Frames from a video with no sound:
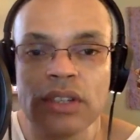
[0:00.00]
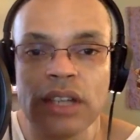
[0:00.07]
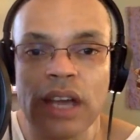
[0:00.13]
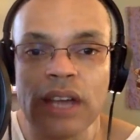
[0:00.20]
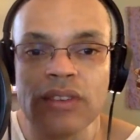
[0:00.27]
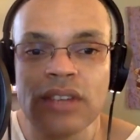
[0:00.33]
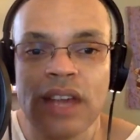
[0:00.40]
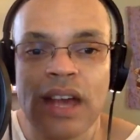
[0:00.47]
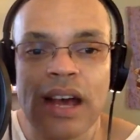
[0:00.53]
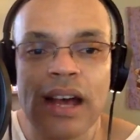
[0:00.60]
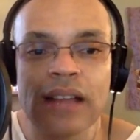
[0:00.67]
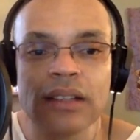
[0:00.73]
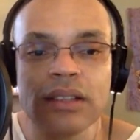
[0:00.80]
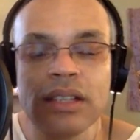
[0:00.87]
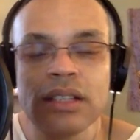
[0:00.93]
Yes, I
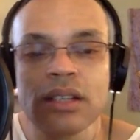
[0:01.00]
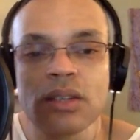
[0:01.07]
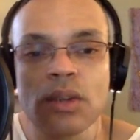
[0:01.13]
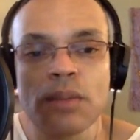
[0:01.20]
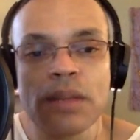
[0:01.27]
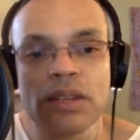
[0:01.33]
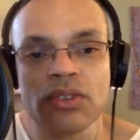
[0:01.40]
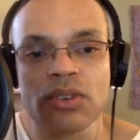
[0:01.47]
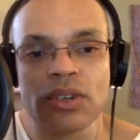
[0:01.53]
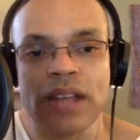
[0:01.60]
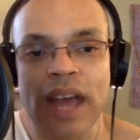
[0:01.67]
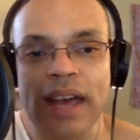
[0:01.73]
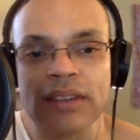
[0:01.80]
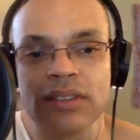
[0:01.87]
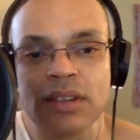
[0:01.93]
don't need to go to a minister and
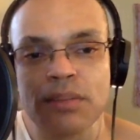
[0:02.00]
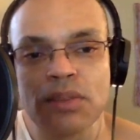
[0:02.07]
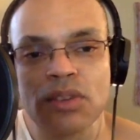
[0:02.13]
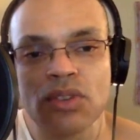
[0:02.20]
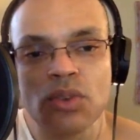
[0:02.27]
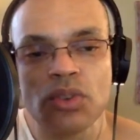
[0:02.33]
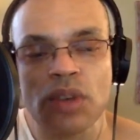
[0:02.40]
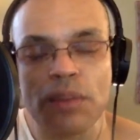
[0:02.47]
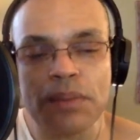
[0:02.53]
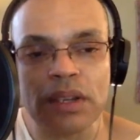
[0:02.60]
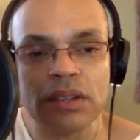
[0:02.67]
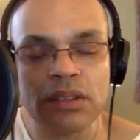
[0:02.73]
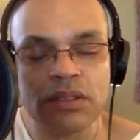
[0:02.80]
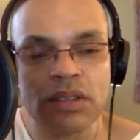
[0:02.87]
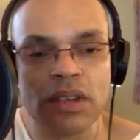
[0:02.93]
ask him to do
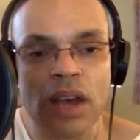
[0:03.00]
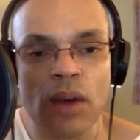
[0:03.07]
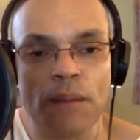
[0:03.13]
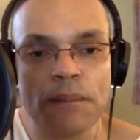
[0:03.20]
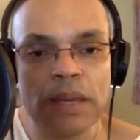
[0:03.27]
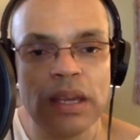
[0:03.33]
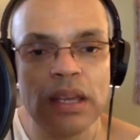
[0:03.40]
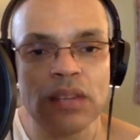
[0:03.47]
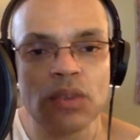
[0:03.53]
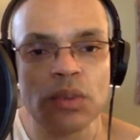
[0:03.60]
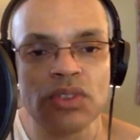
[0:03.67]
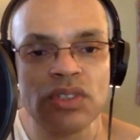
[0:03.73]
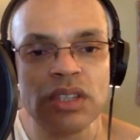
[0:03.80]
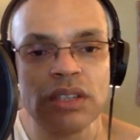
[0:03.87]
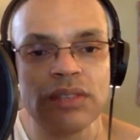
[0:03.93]
something to help me to
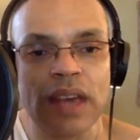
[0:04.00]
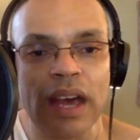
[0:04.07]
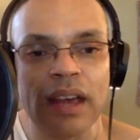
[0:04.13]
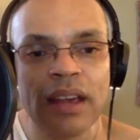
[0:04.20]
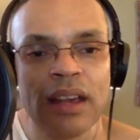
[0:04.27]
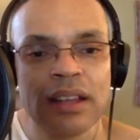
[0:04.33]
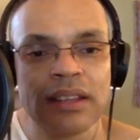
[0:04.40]
achieve that.